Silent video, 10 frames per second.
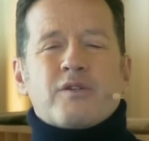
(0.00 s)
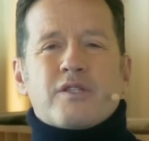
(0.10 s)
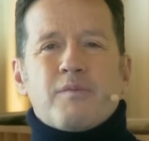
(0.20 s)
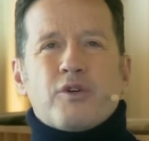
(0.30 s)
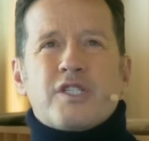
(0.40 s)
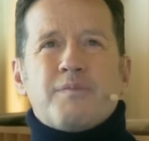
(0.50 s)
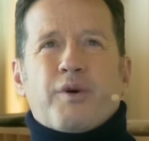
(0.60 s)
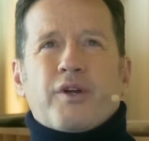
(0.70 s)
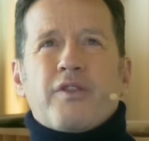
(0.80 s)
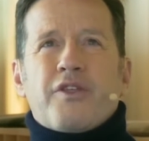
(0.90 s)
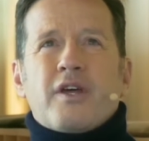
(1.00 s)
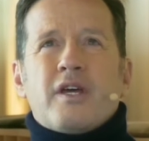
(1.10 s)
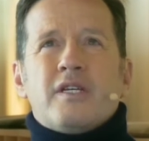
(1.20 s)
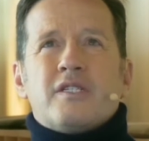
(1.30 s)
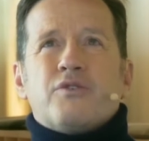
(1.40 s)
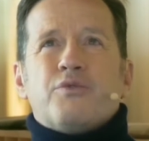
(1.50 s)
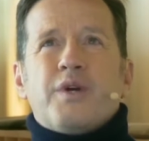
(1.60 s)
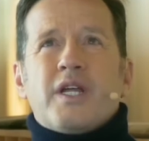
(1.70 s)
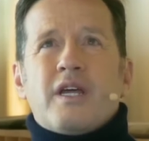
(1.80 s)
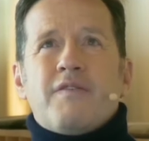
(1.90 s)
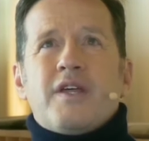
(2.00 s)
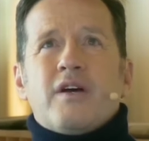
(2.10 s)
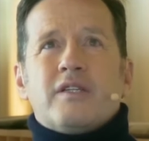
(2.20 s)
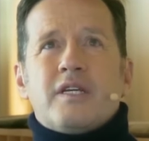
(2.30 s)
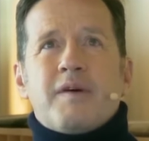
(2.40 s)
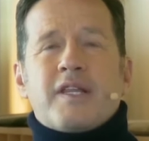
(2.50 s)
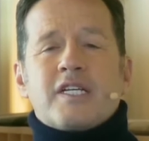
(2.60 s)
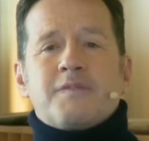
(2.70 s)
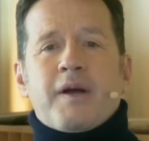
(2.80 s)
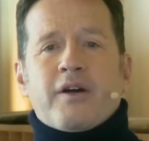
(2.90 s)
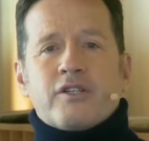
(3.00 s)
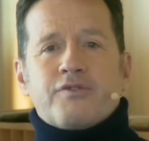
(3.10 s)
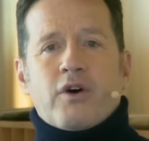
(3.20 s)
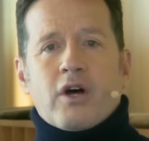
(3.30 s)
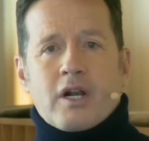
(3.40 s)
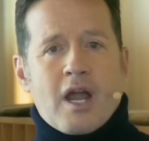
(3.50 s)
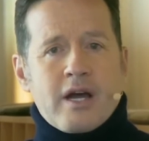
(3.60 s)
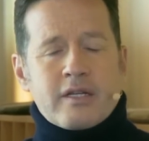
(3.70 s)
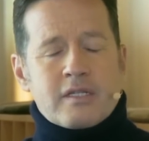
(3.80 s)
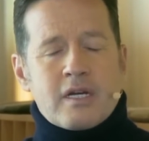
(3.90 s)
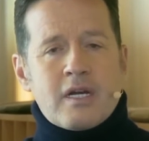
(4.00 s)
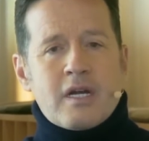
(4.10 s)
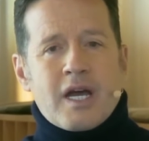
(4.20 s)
Yes, because the most important thing is to really give the ultimate experience for our clients.